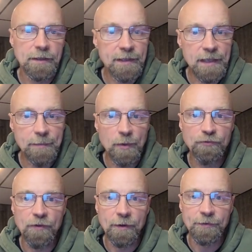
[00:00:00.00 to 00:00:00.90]
Chemo
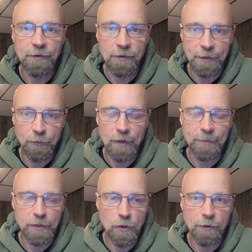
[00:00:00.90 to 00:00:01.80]
drugs are
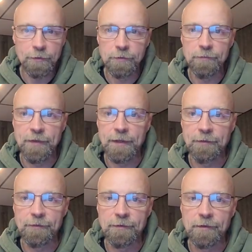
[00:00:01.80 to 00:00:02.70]
incredibly hard on your
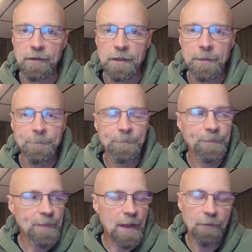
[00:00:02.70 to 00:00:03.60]
veins.
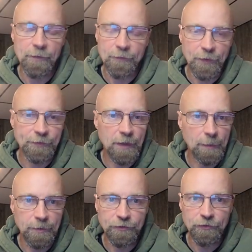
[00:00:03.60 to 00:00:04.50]
Now, the first
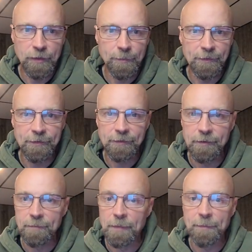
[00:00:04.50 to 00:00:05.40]
couple of treatments,
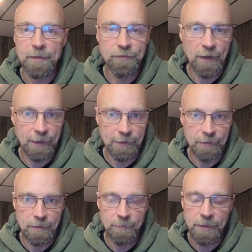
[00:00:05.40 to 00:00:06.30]
you might be fine,
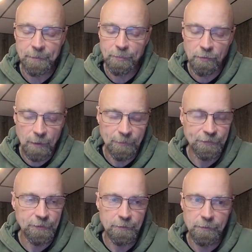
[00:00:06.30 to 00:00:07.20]
but I
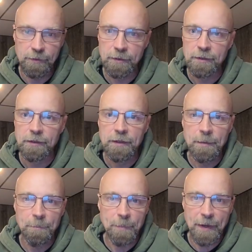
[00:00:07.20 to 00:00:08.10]
promise you,
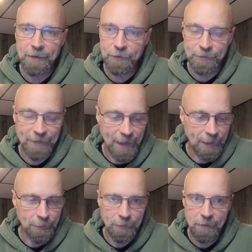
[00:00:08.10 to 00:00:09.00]
by your
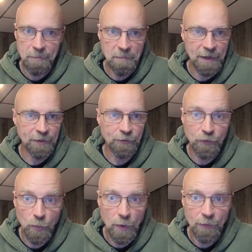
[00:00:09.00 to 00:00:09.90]
10th, by your
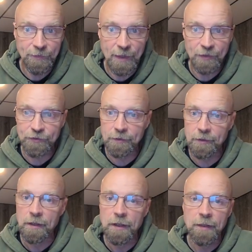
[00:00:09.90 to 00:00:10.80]
12th
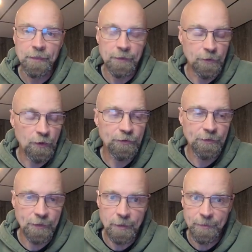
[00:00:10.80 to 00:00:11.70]
session, the
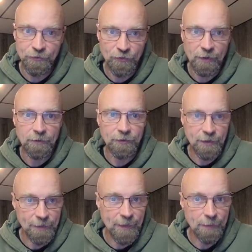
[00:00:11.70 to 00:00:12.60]
nurses are going to be struggling to
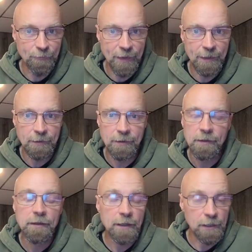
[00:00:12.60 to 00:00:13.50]
hit that vein
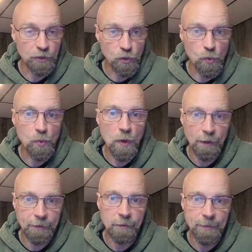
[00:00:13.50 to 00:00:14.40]
and you
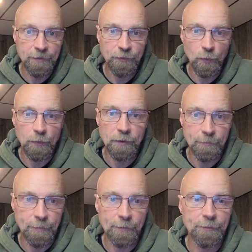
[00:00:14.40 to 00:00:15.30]
are going to be sore
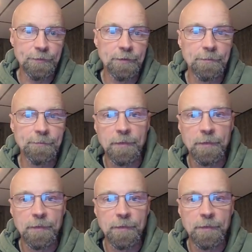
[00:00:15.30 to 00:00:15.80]
and bruised.